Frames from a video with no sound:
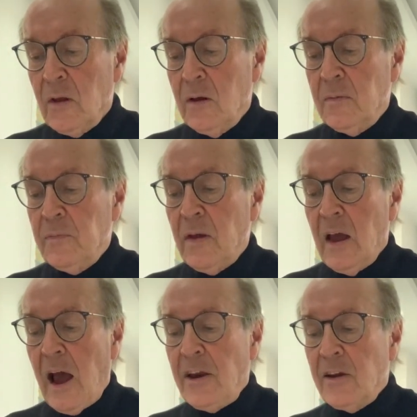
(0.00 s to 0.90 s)

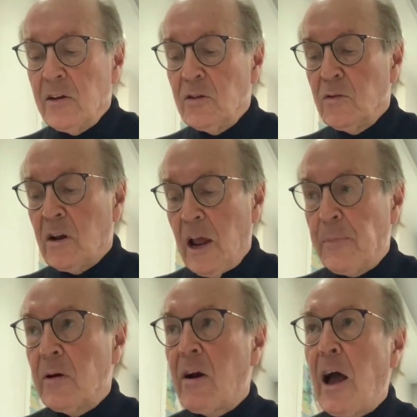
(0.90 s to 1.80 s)
And you can do
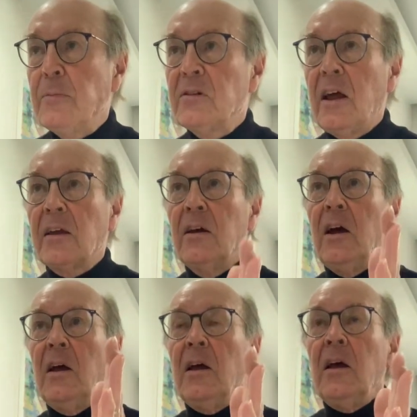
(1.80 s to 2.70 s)
clapping rhymes like
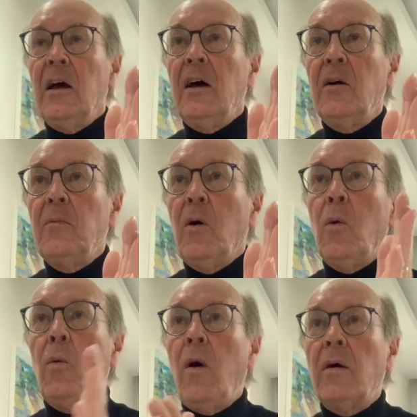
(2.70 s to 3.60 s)

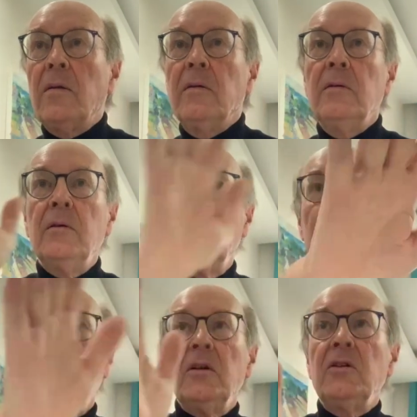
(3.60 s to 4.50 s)
1,
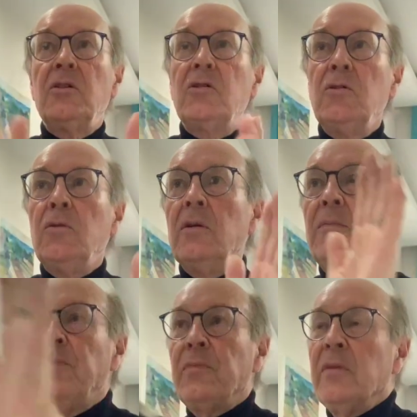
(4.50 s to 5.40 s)
2,
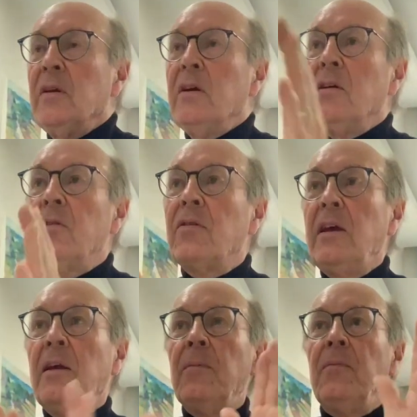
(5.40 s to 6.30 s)
3,
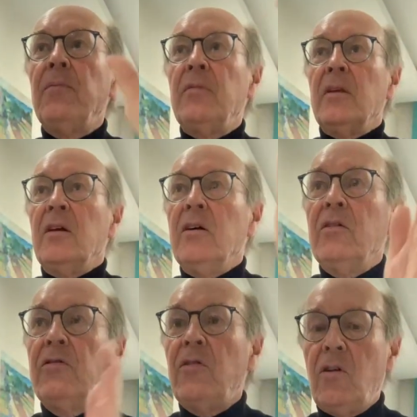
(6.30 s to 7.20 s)

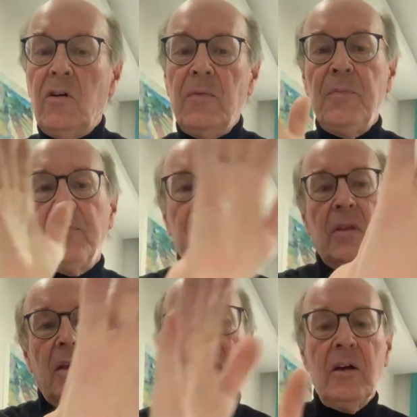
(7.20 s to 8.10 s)
4,
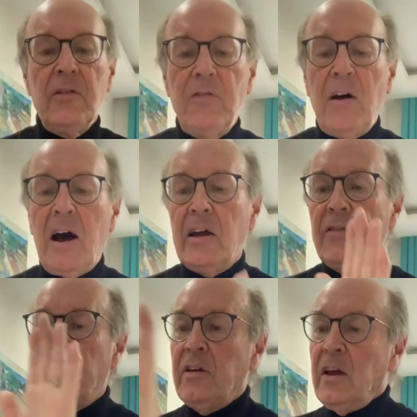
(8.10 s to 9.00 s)
5.
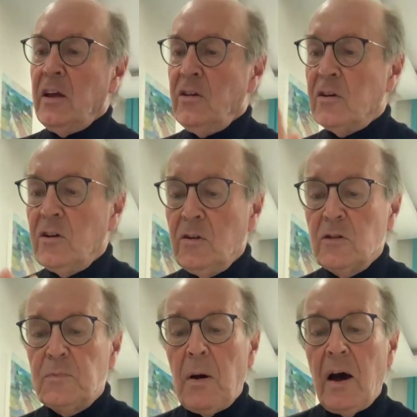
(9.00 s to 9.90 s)
You can use
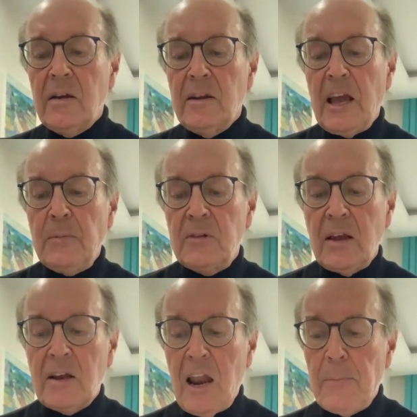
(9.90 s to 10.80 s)
partner games like
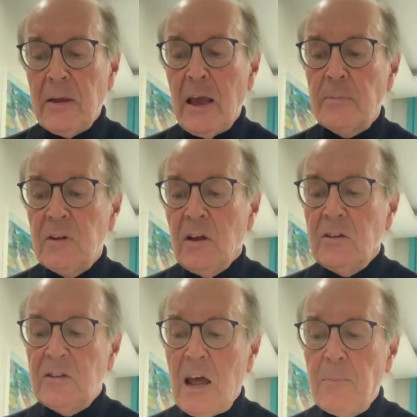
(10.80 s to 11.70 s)
clapping games,
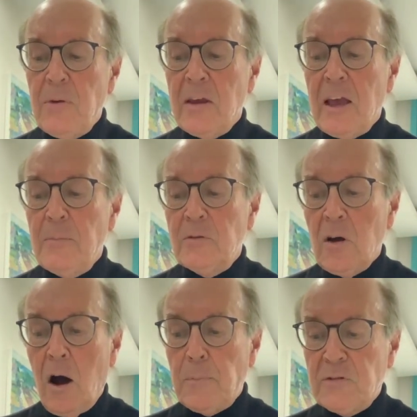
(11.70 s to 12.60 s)
stamping games,
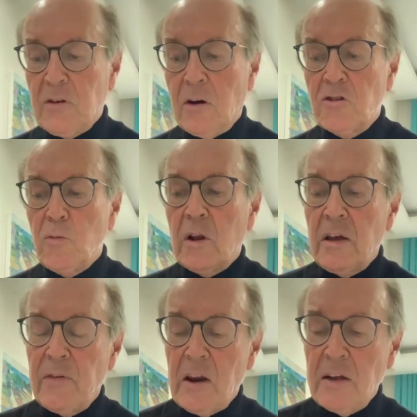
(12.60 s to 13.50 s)
hopscotch,
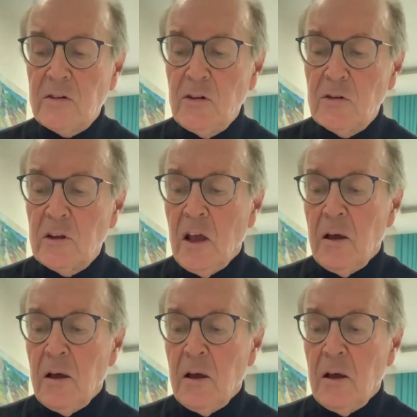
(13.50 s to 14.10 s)
whatever you like to use.